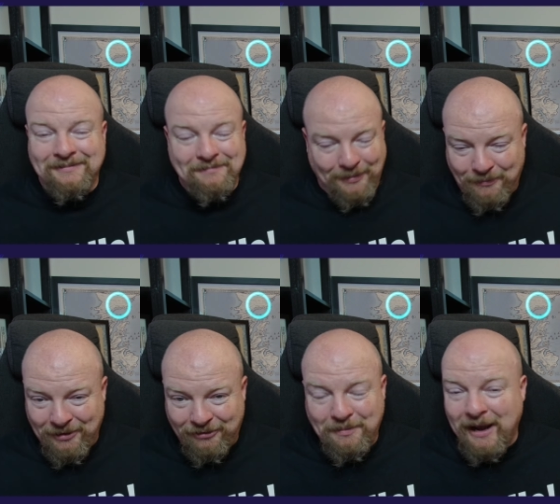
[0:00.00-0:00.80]
but, but
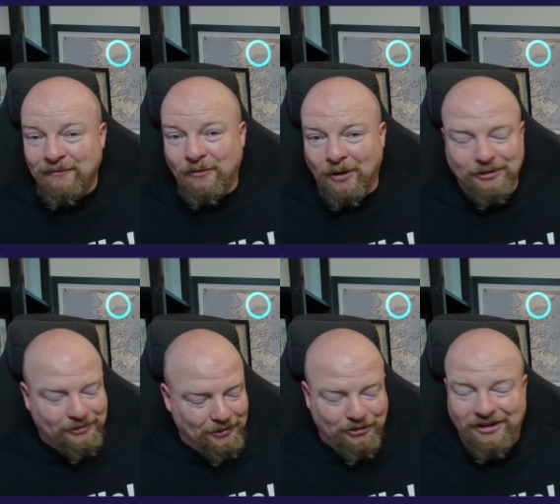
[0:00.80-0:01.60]
she paid for it,
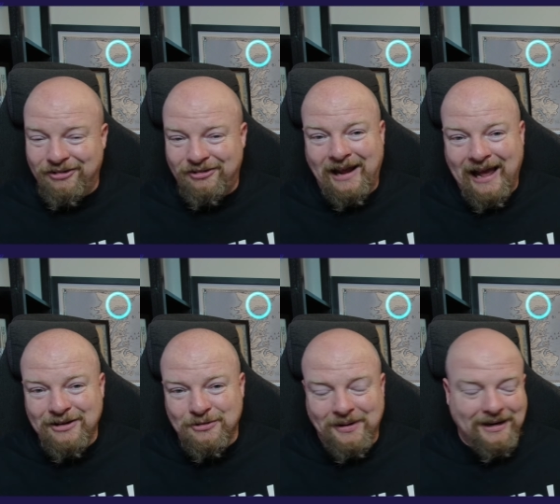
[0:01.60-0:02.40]
so she, she had
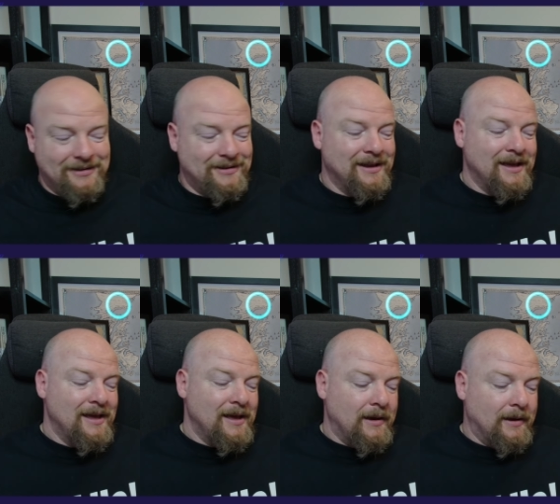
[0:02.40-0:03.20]
to read it.
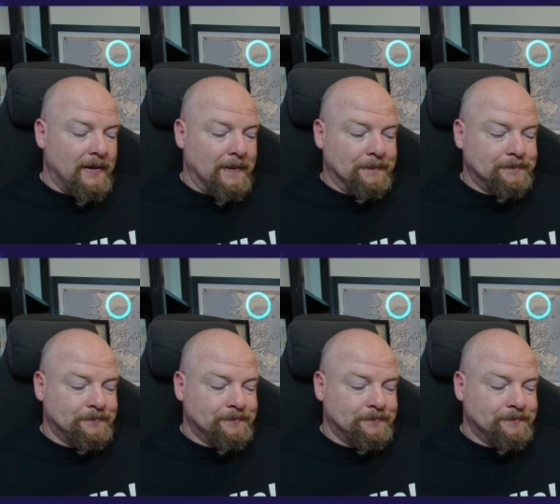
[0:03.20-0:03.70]
Um,